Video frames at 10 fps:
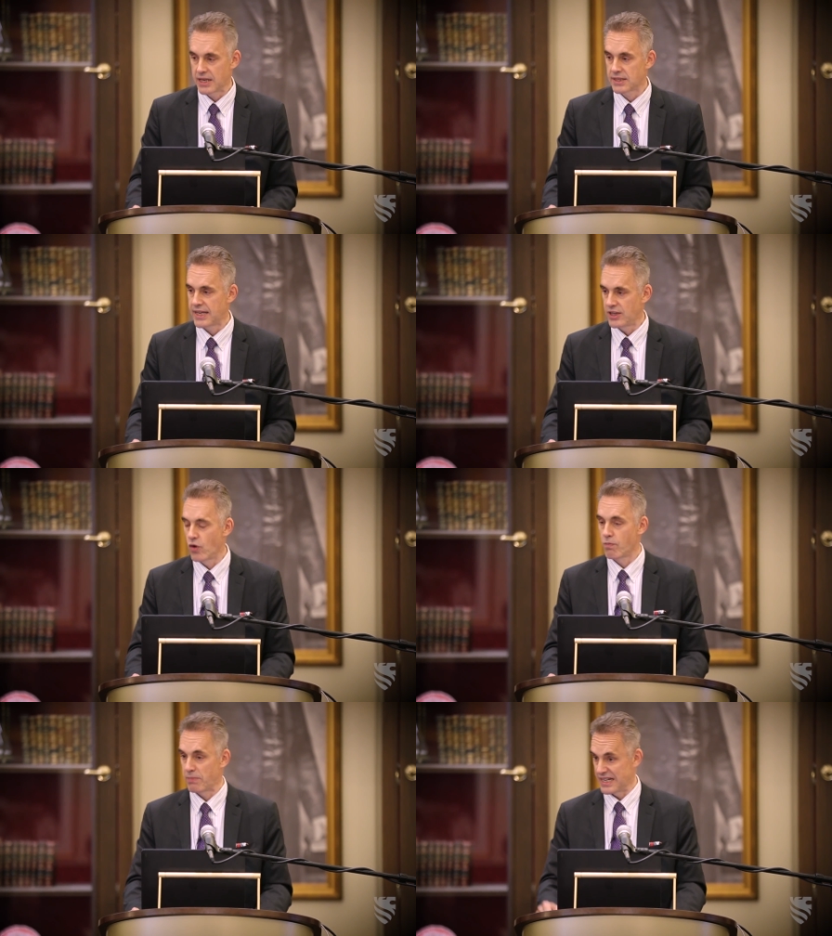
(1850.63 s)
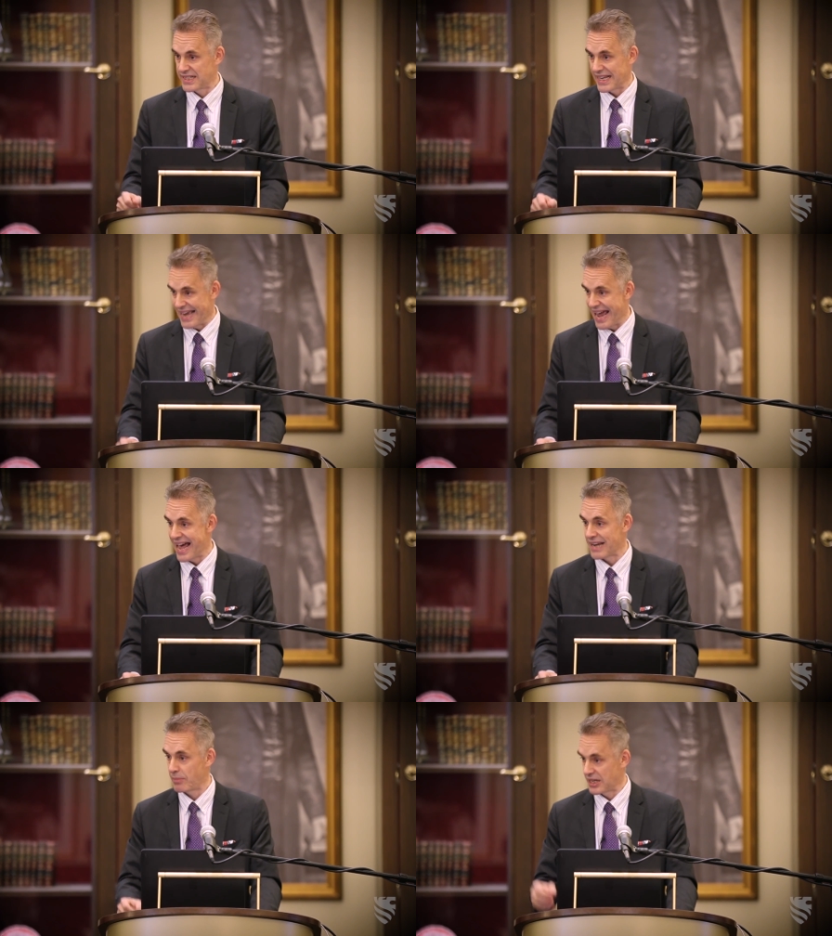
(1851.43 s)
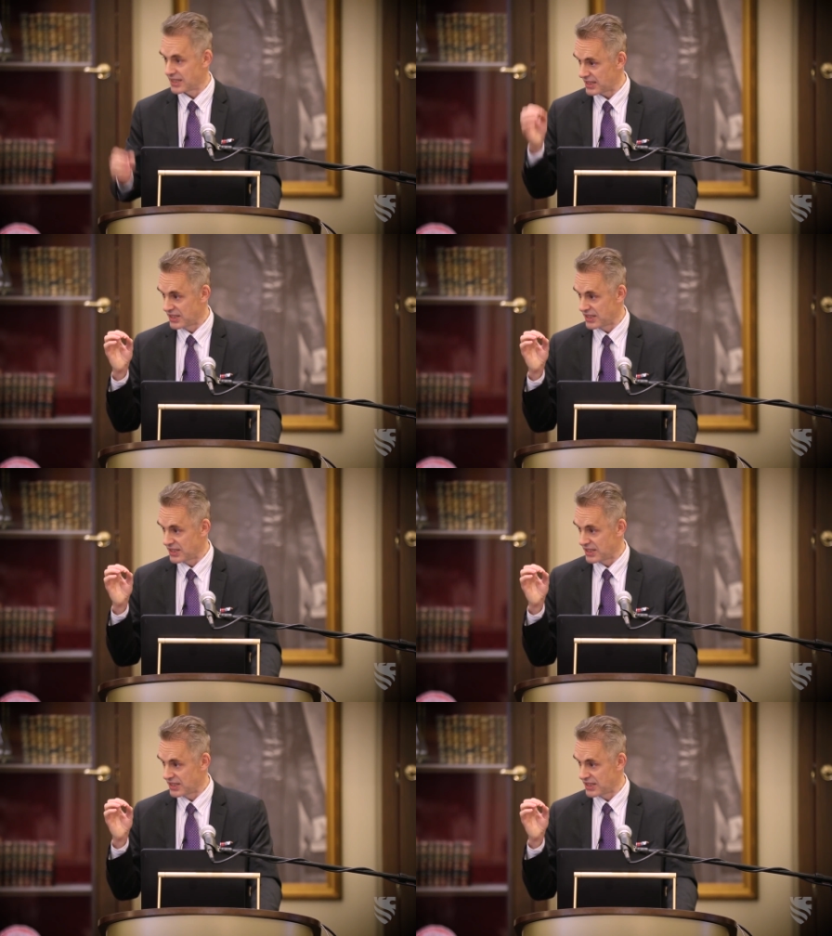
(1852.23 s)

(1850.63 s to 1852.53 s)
because they don't, because they can't, because